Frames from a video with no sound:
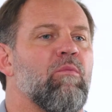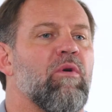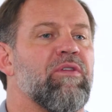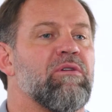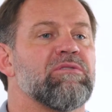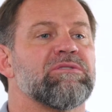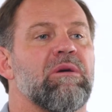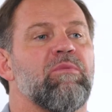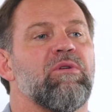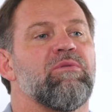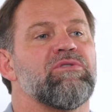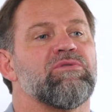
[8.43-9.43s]
Whether you're
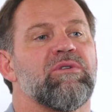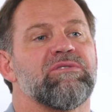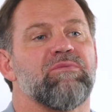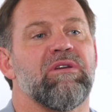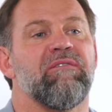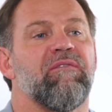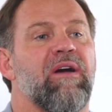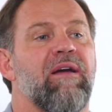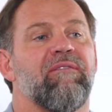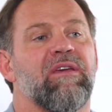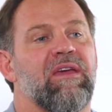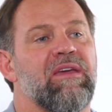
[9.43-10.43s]
someone who enjoys running
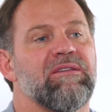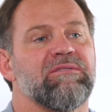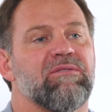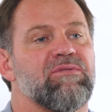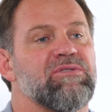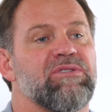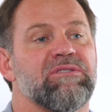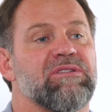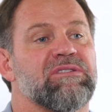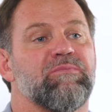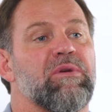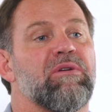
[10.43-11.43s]
5Ks or is just
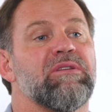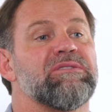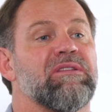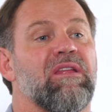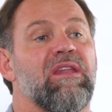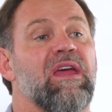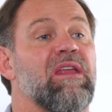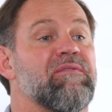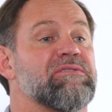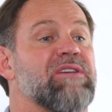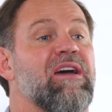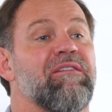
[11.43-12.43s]
experiencing the
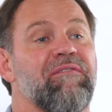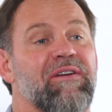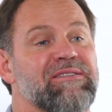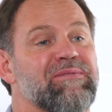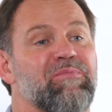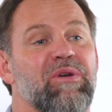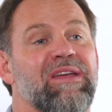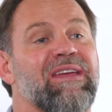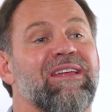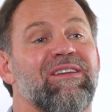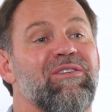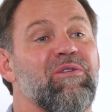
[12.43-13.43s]
negative side effects of breaking
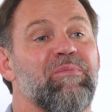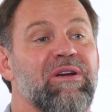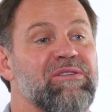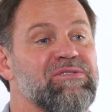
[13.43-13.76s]
in a new pair of